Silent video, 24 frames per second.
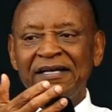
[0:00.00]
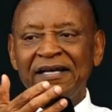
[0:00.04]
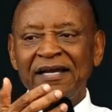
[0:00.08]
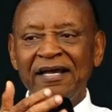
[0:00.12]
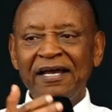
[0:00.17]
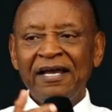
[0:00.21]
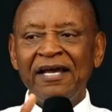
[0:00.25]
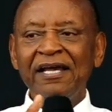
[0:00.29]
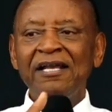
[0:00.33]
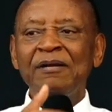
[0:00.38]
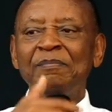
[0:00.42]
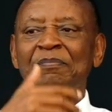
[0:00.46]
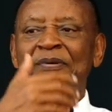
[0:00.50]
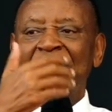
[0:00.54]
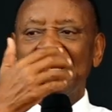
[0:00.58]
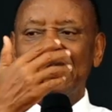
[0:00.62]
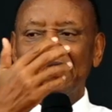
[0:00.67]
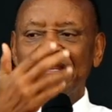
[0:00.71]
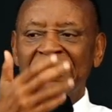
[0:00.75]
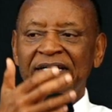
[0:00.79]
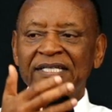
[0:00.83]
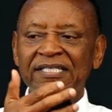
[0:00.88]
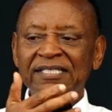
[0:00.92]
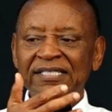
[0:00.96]
and
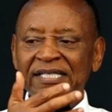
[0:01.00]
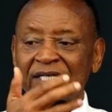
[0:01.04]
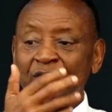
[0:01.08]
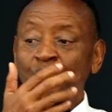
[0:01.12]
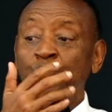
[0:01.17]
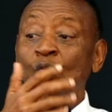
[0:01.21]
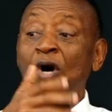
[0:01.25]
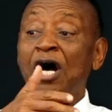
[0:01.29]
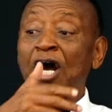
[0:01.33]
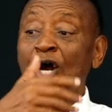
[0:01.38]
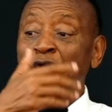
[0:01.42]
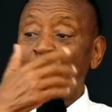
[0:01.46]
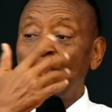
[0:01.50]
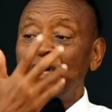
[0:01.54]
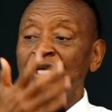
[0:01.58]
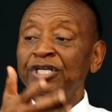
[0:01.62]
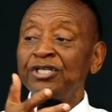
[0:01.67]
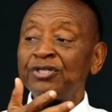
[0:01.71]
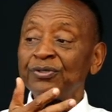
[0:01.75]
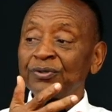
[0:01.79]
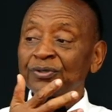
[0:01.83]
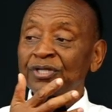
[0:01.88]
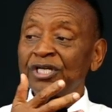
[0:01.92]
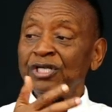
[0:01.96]
brothers that were going
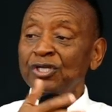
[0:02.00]
to the